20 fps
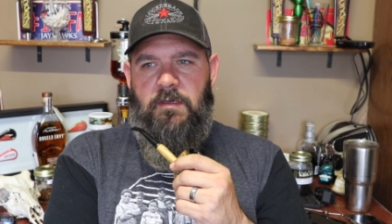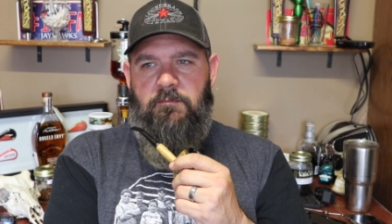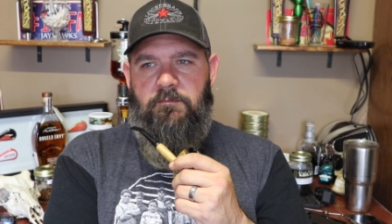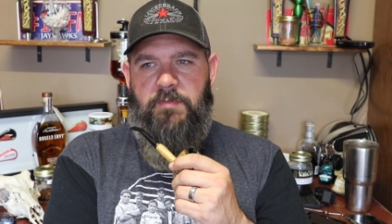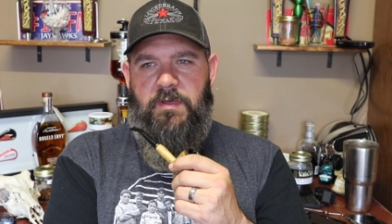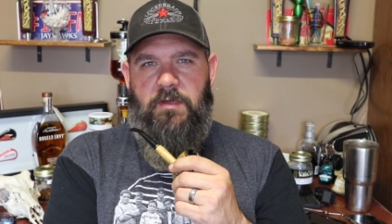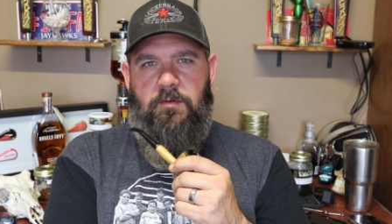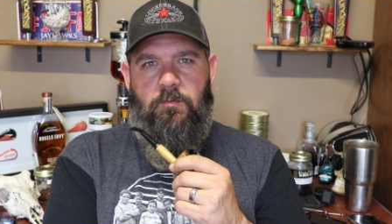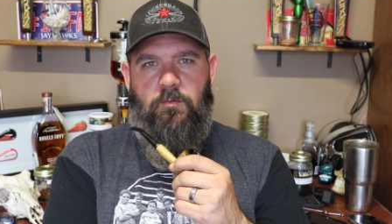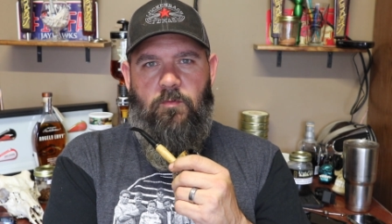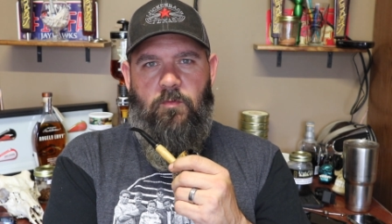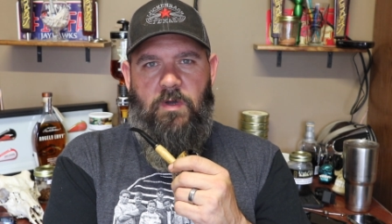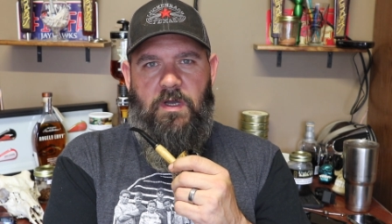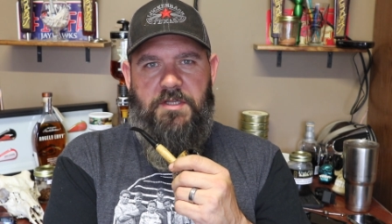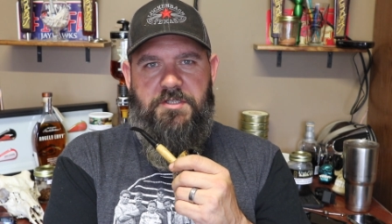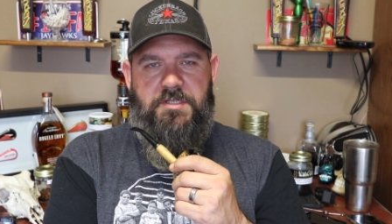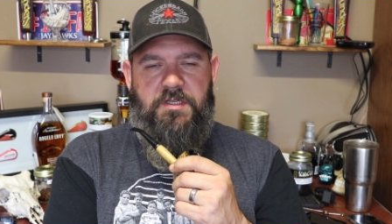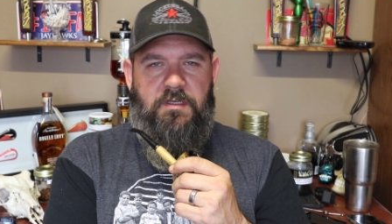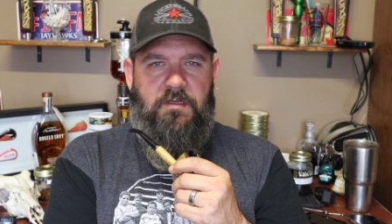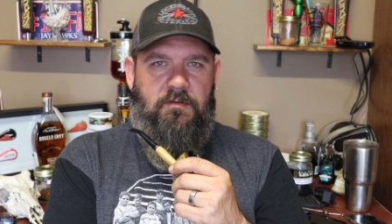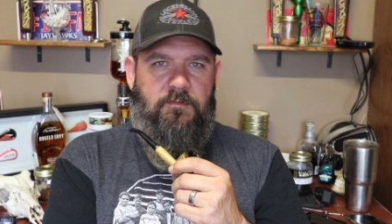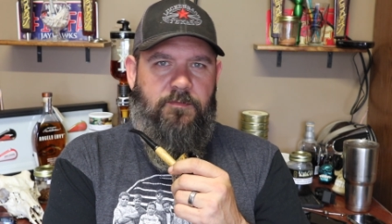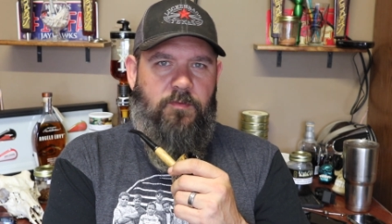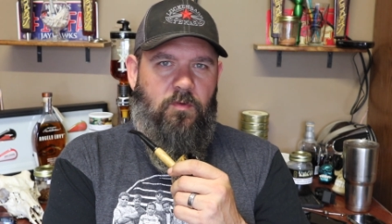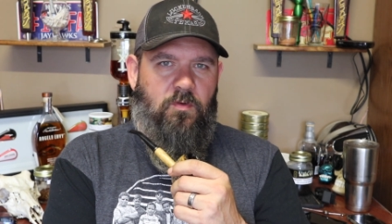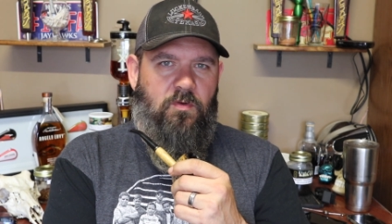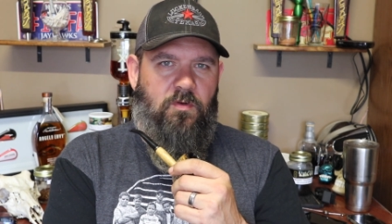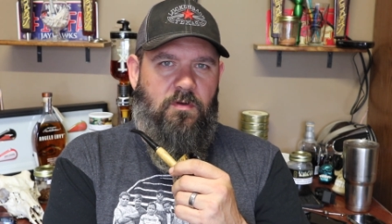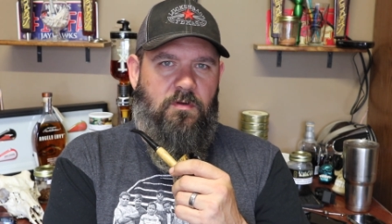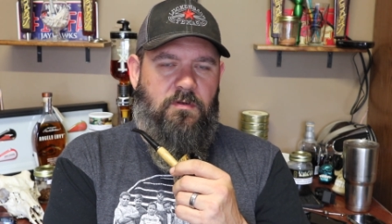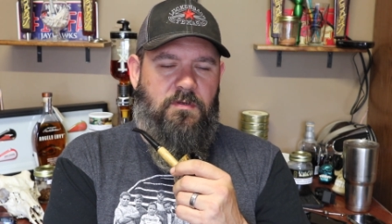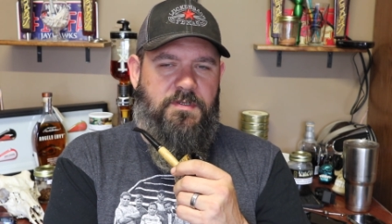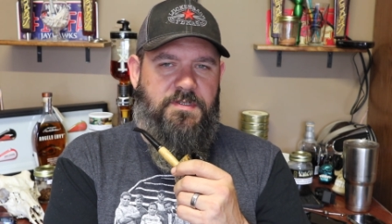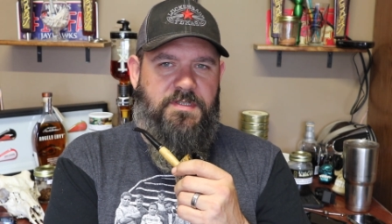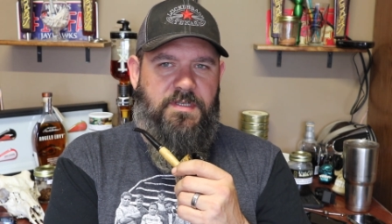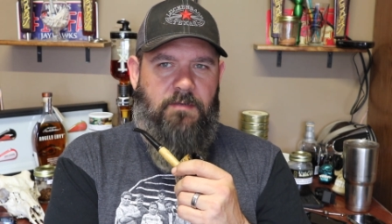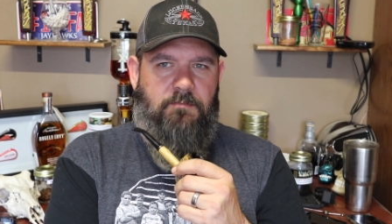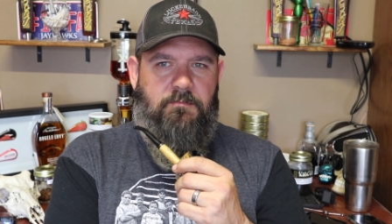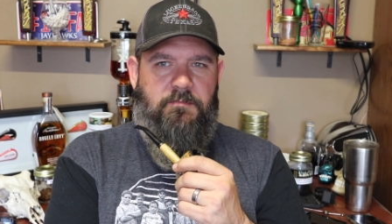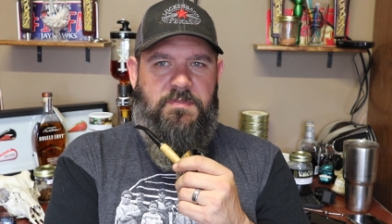been watching for
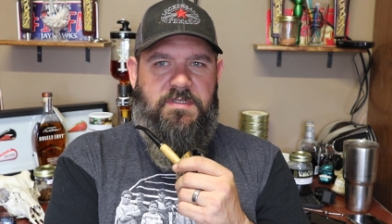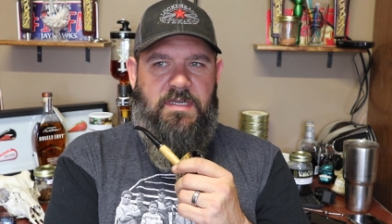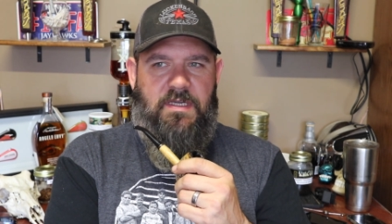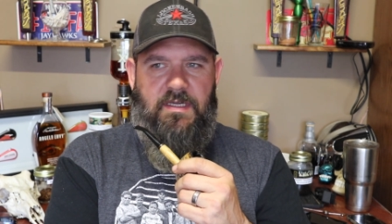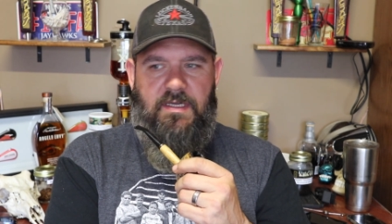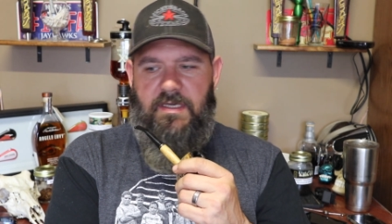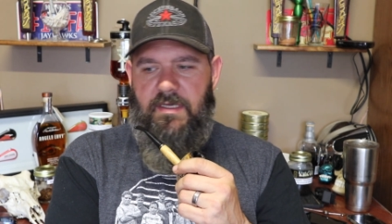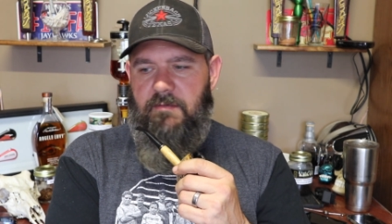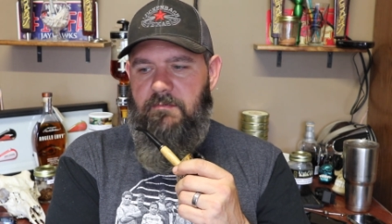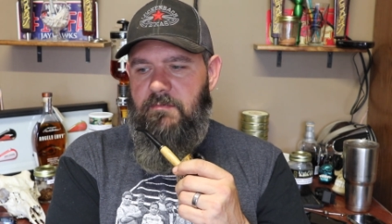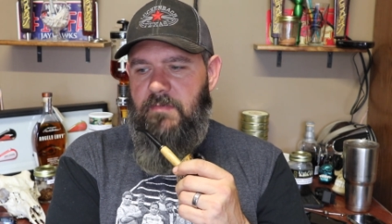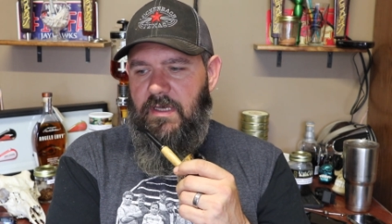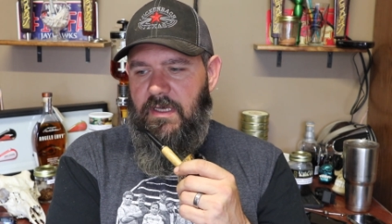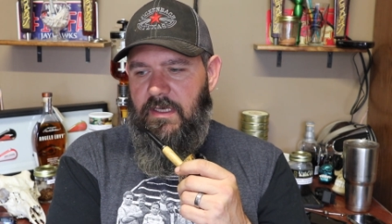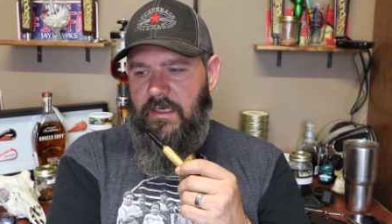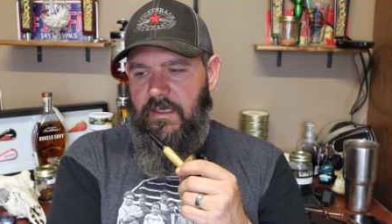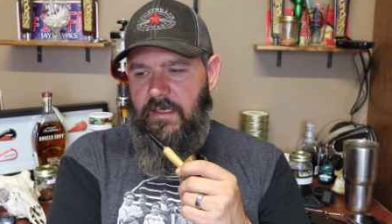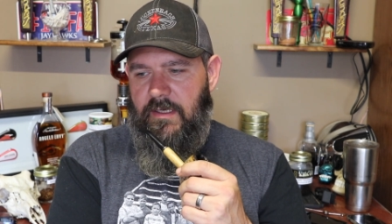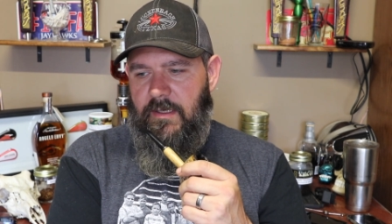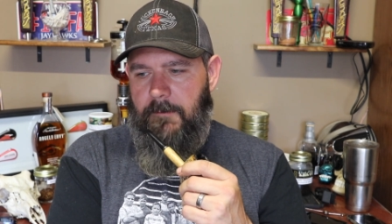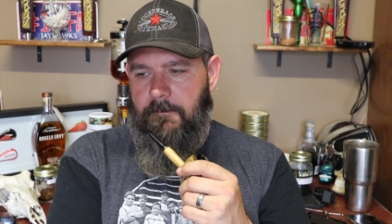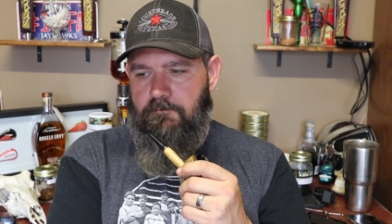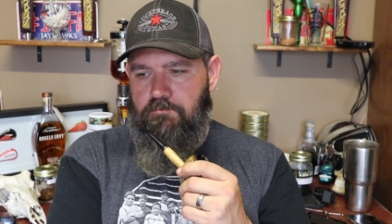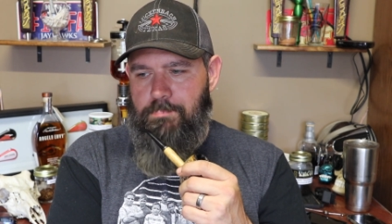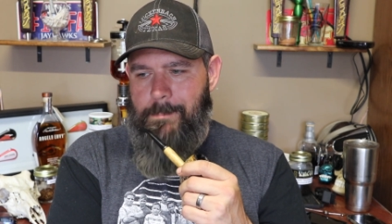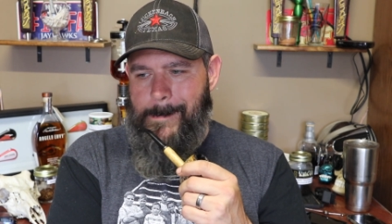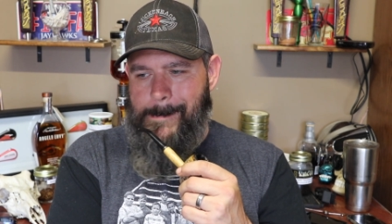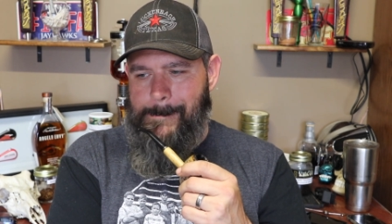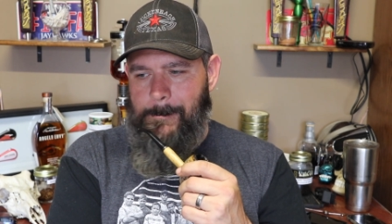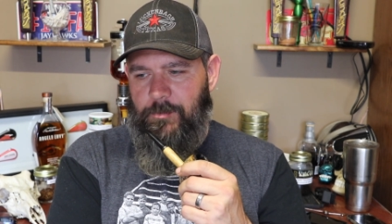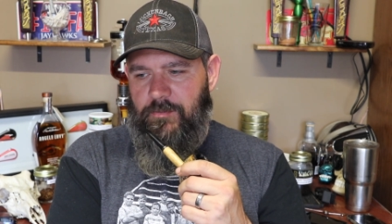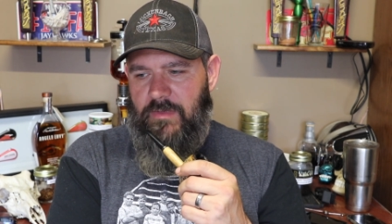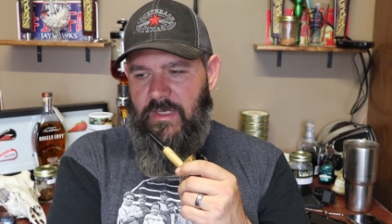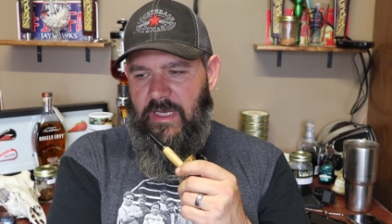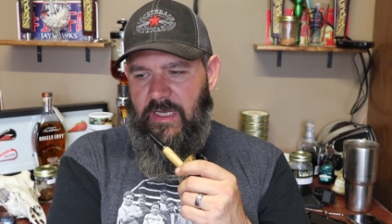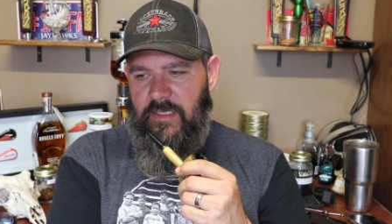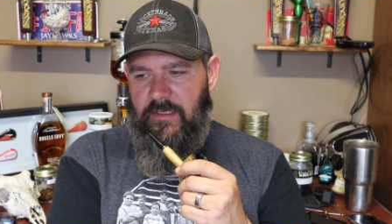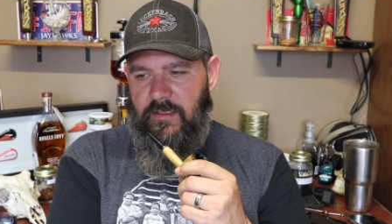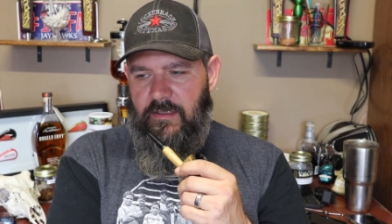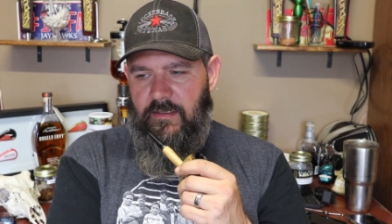some time. Um,
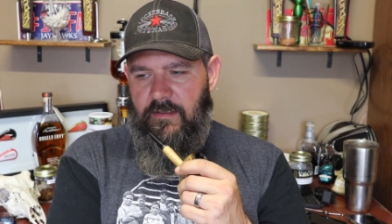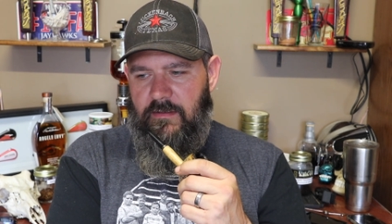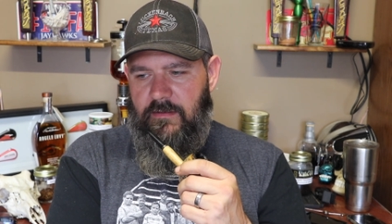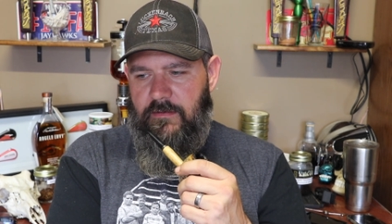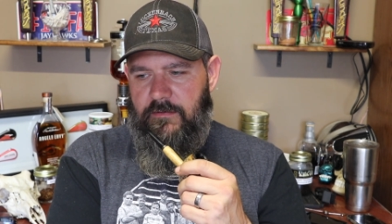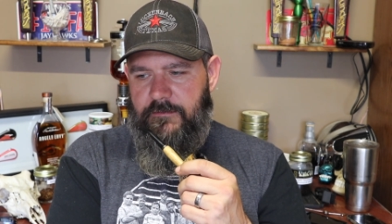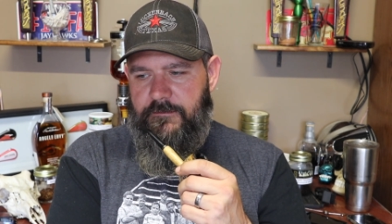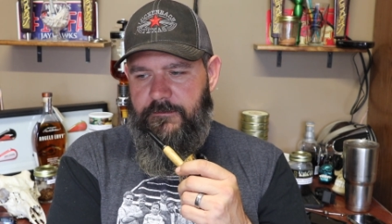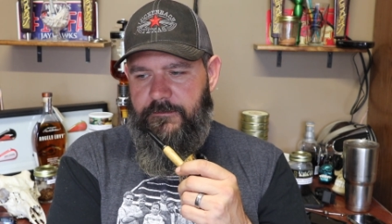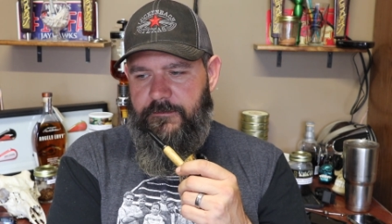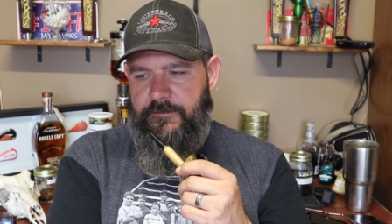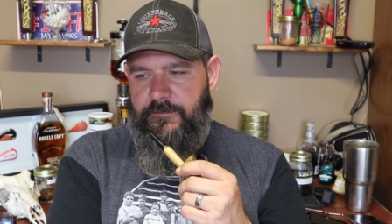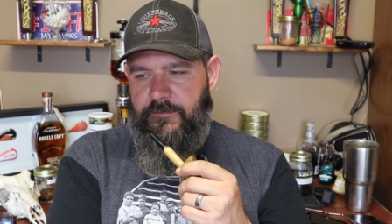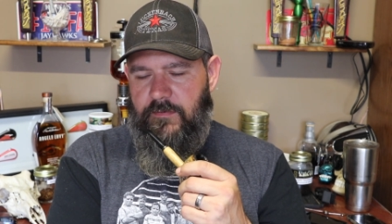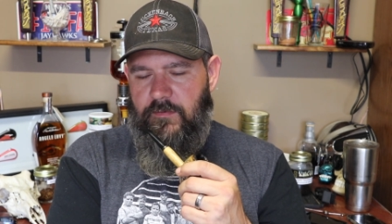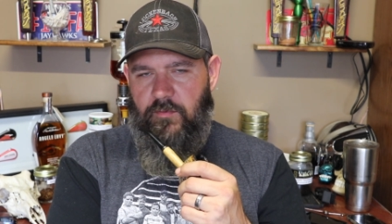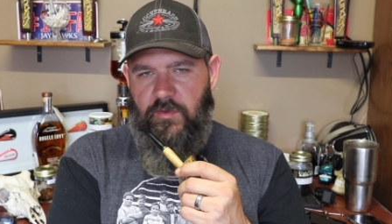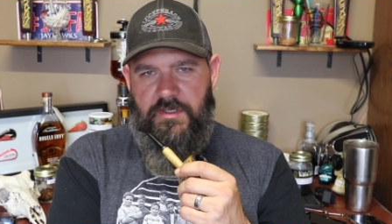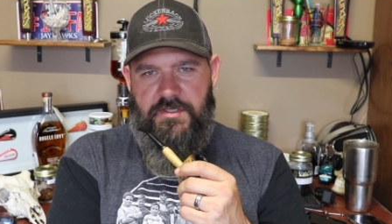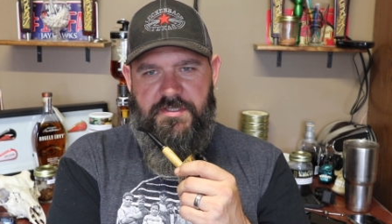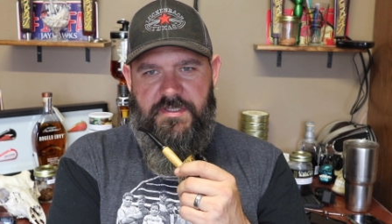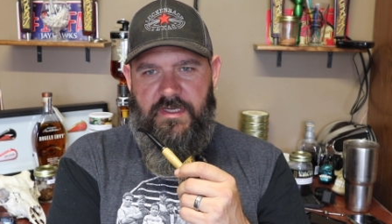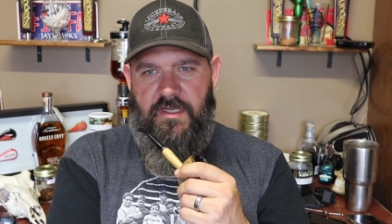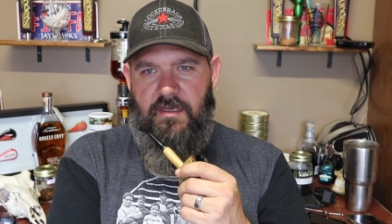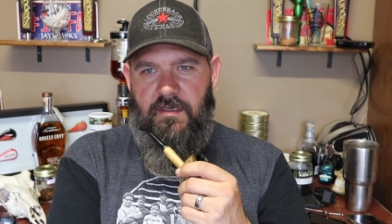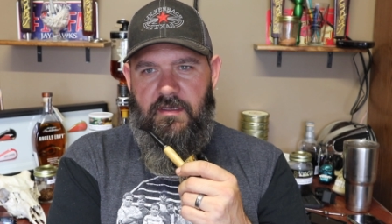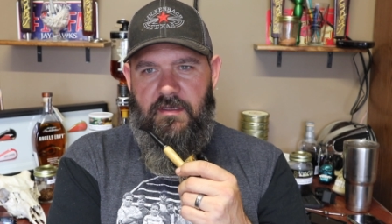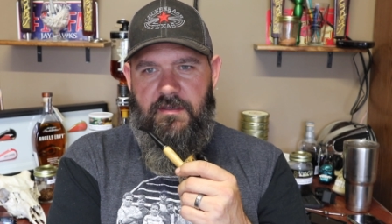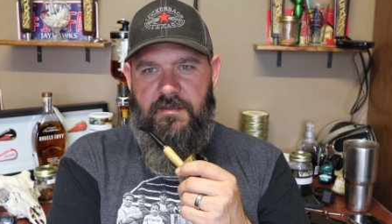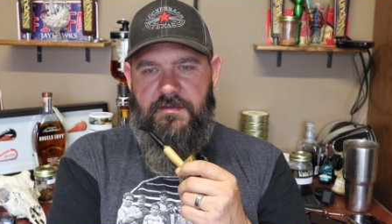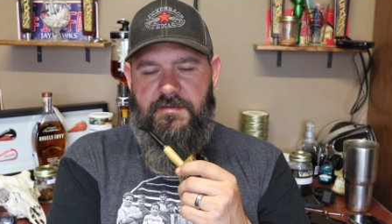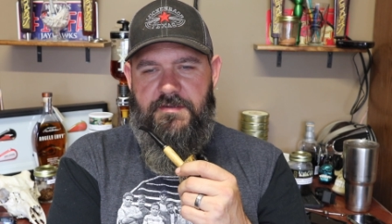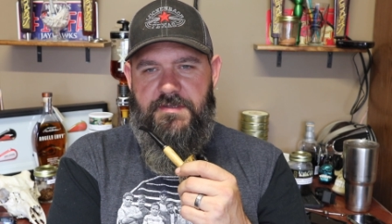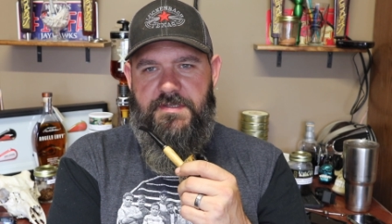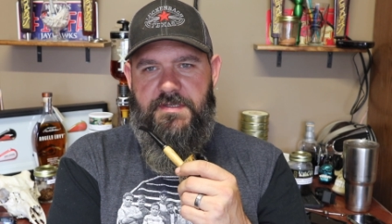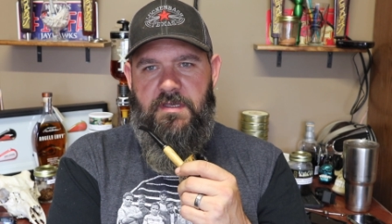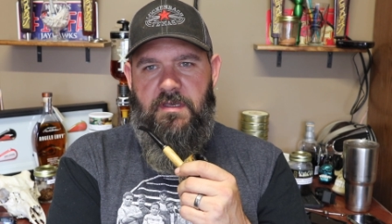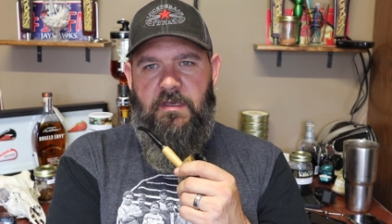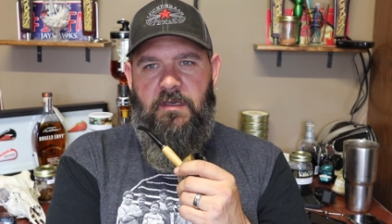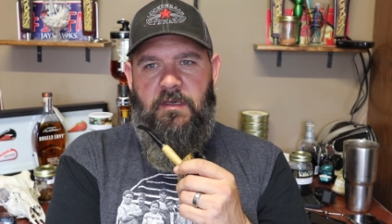I love what she
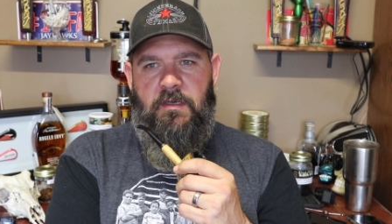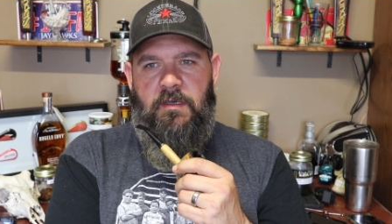does.